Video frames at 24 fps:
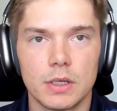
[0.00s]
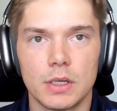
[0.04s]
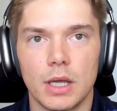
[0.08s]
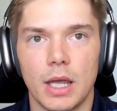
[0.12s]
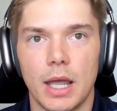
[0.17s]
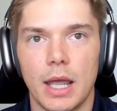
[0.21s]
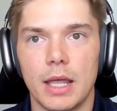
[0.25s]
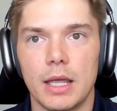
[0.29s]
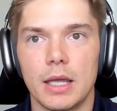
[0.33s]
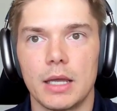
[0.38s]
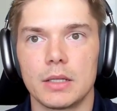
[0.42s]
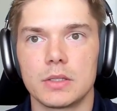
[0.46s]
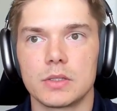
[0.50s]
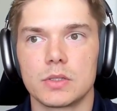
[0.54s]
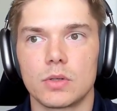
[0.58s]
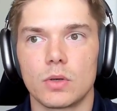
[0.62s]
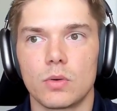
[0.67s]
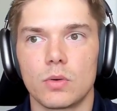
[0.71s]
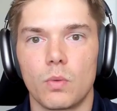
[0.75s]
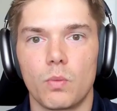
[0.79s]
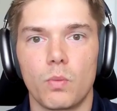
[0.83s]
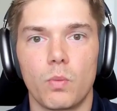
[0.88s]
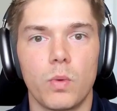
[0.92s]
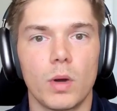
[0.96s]
And
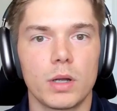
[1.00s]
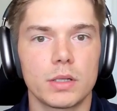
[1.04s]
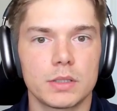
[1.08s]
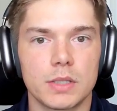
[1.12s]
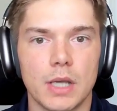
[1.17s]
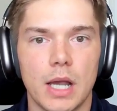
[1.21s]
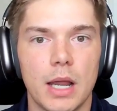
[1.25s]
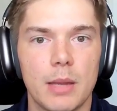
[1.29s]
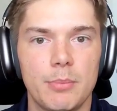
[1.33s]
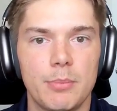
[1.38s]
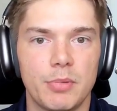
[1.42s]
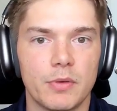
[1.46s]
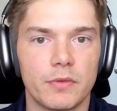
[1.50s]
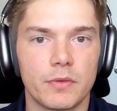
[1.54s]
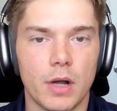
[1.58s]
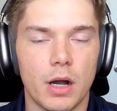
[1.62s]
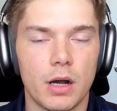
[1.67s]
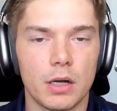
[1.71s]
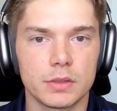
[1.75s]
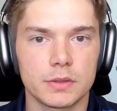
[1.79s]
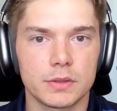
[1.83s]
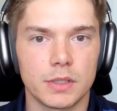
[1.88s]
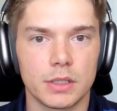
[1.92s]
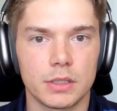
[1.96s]
what type of
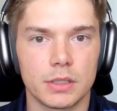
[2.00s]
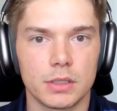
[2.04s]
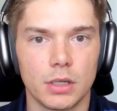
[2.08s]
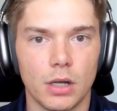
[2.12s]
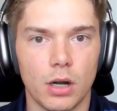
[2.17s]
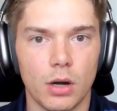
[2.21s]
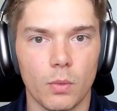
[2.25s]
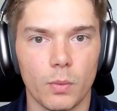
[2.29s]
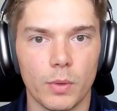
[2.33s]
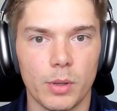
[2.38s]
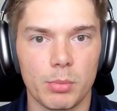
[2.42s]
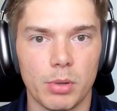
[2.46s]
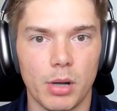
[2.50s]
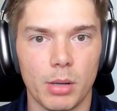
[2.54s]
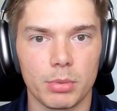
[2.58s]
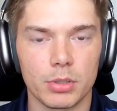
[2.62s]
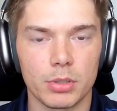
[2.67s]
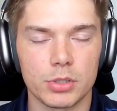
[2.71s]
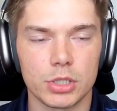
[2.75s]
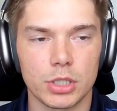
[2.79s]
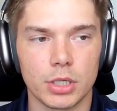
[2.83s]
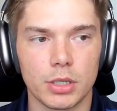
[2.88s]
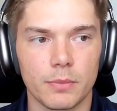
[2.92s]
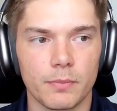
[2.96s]
content are we
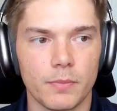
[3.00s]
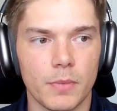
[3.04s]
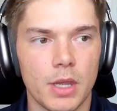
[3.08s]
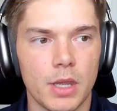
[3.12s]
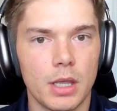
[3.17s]
publishing?